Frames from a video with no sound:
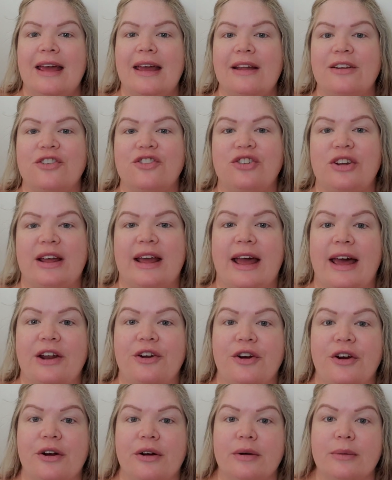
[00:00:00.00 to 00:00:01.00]
and she
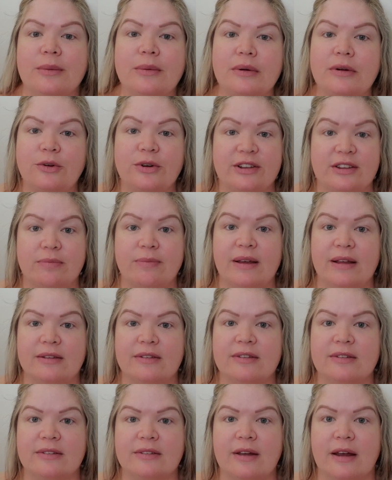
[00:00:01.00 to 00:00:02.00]
had her
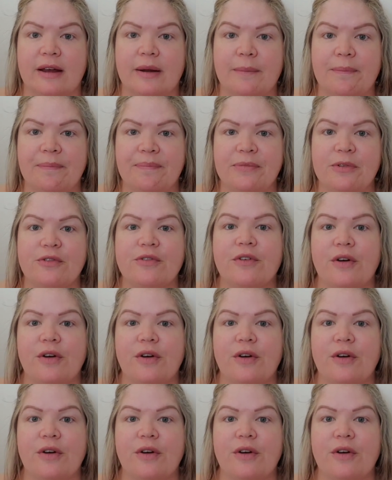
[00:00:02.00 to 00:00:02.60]
Christmas um,